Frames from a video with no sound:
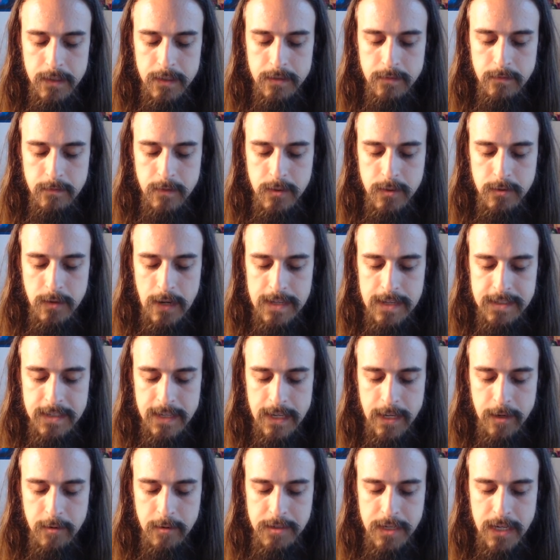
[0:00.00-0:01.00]
Visualizing
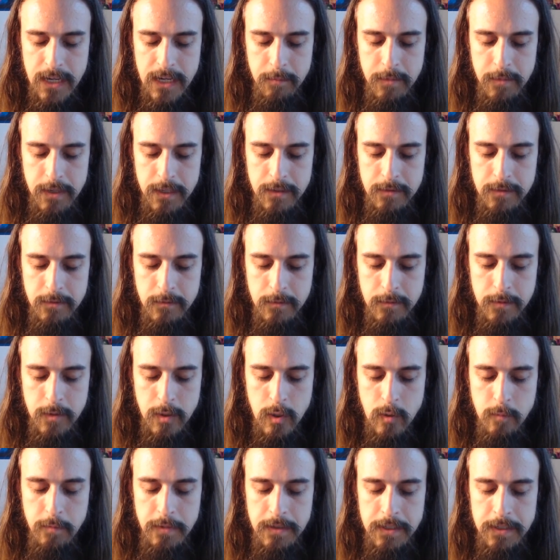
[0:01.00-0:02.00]
energy coming in through the
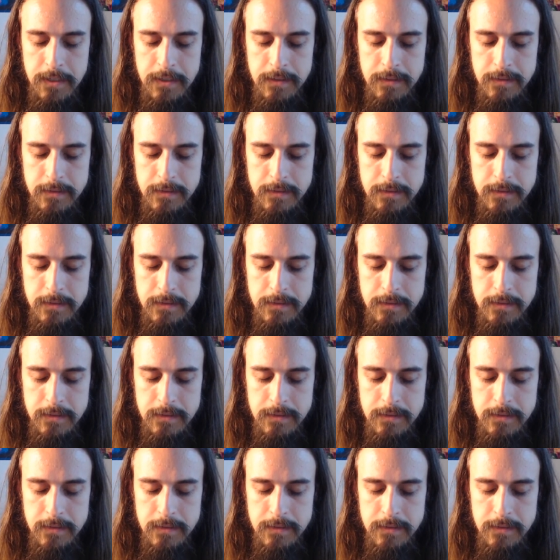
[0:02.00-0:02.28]
opening,